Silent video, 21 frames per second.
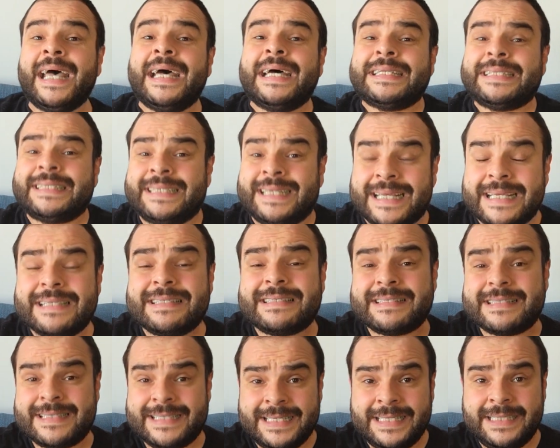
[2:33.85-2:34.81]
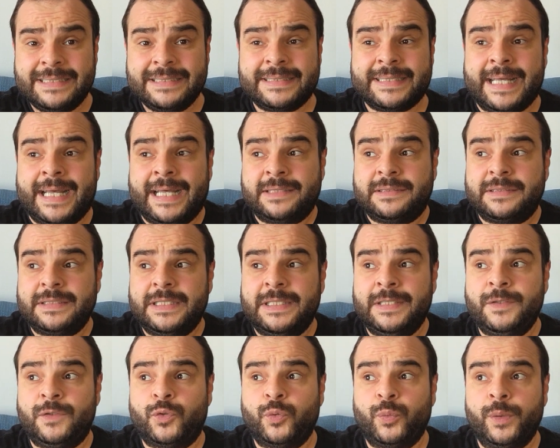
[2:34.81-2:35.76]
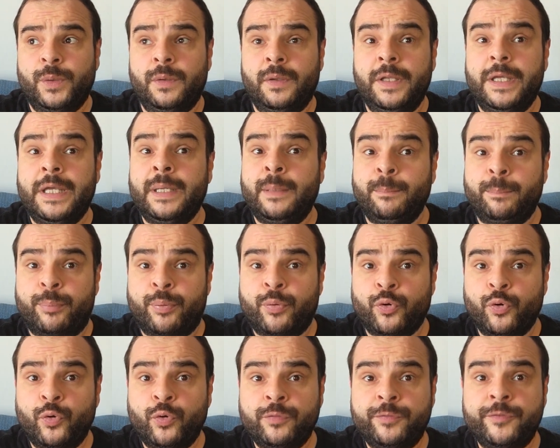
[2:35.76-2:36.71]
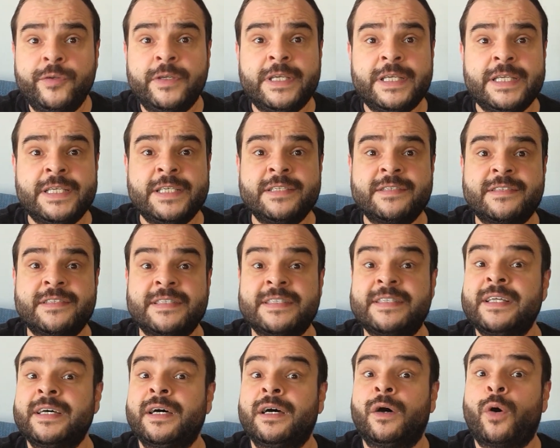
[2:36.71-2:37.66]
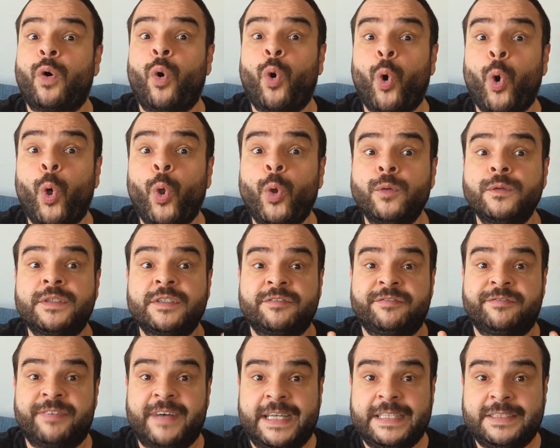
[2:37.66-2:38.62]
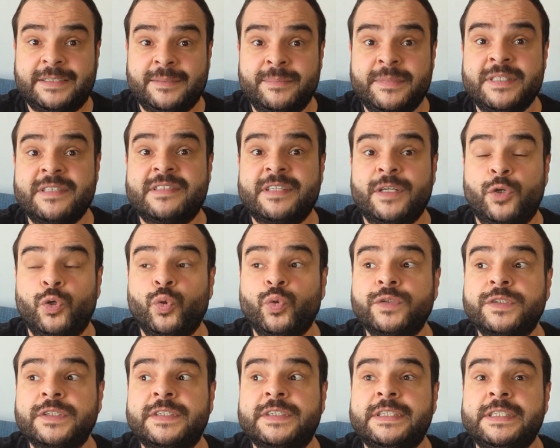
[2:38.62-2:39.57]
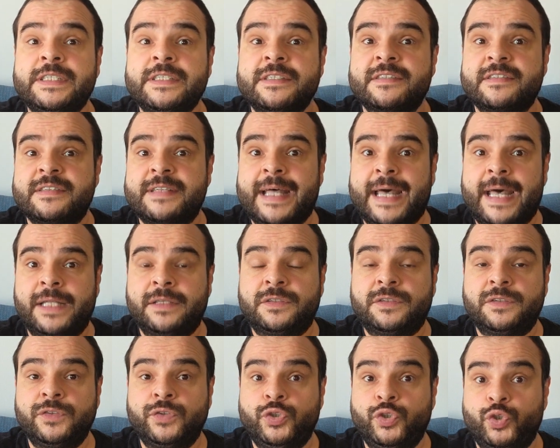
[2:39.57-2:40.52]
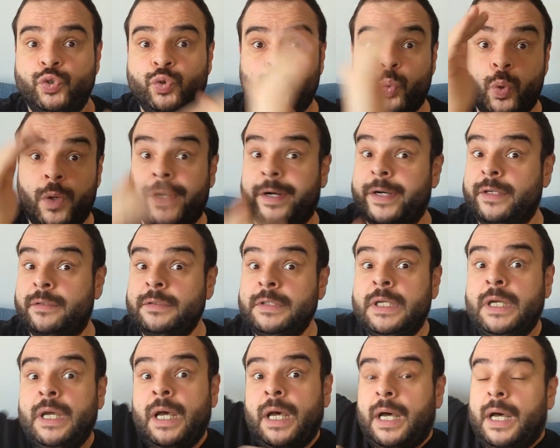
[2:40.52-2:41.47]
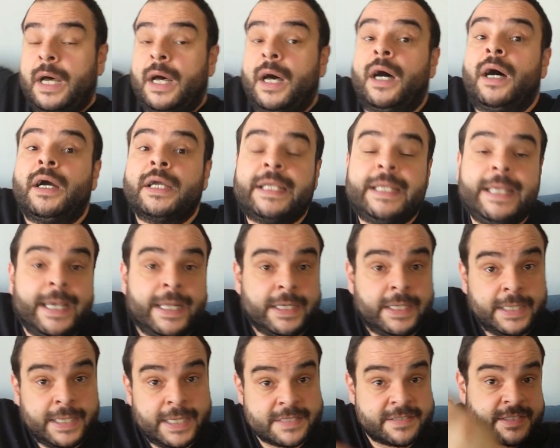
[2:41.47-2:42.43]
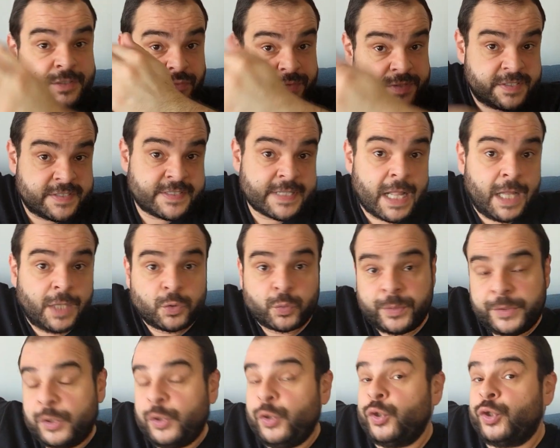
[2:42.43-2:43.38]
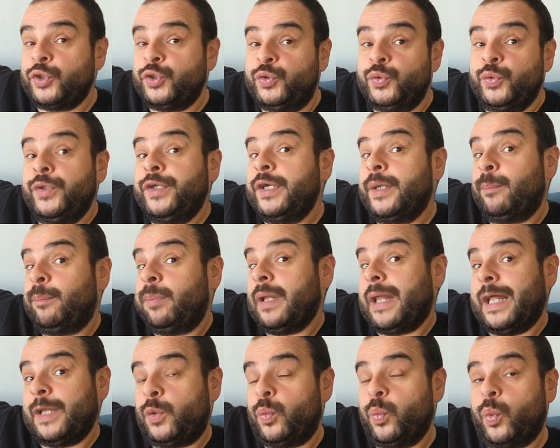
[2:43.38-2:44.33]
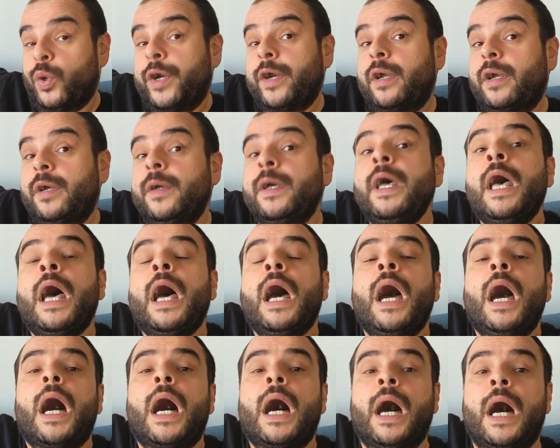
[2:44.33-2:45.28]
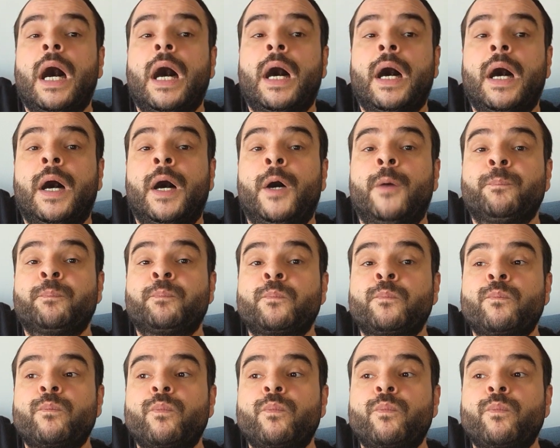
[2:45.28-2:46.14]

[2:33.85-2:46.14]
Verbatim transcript: The next thing that it will improve is the all the vitamins and all the things that you are uh, getting as a result when you're doing a blood work. Um,